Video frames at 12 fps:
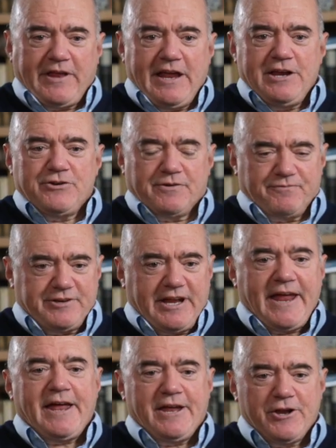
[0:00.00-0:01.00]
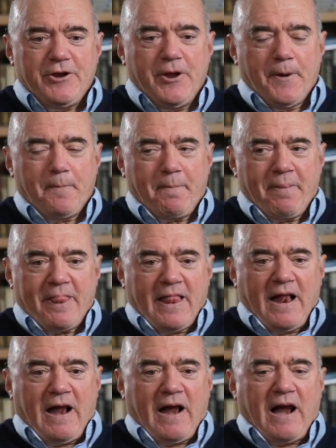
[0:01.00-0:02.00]
the age of 10,
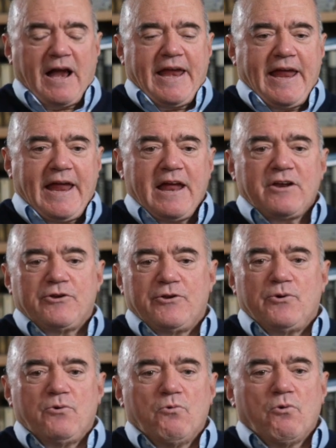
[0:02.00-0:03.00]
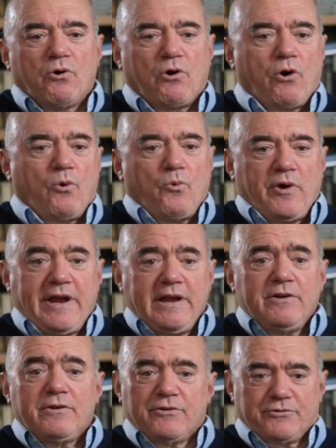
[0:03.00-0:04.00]
I had to go
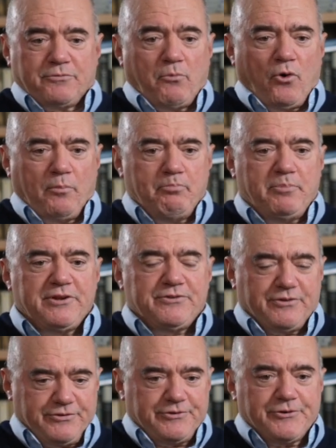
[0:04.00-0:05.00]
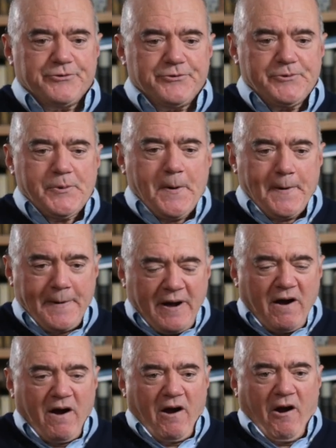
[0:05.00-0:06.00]
into small businesses
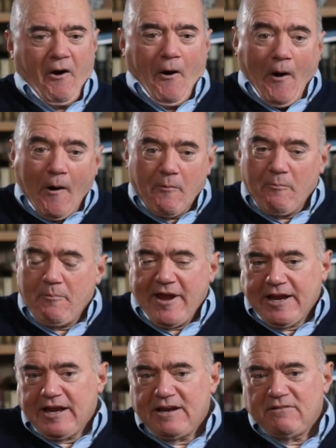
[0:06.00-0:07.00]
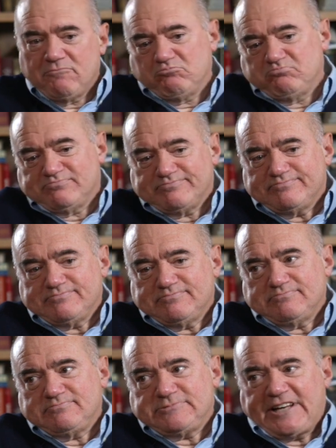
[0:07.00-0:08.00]
making
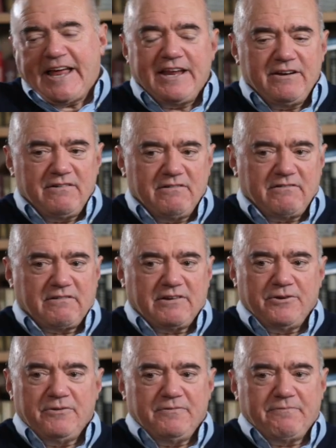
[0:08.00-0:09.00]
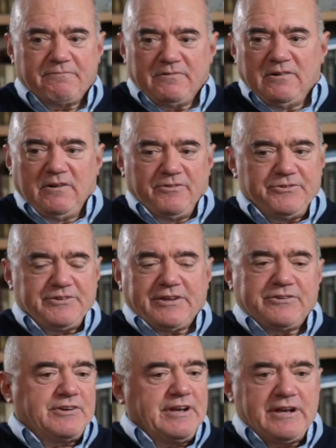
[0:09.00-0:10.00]
$10 to
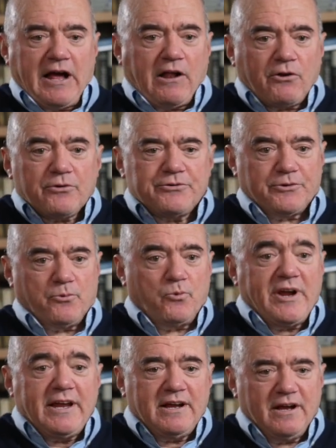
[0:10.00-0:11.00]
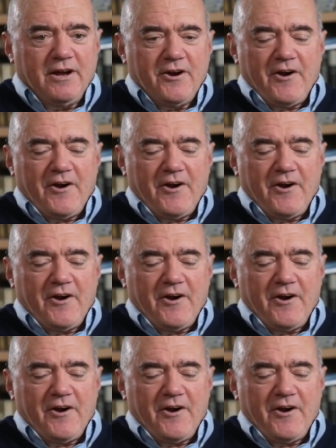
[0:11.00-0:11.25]
$60 a week,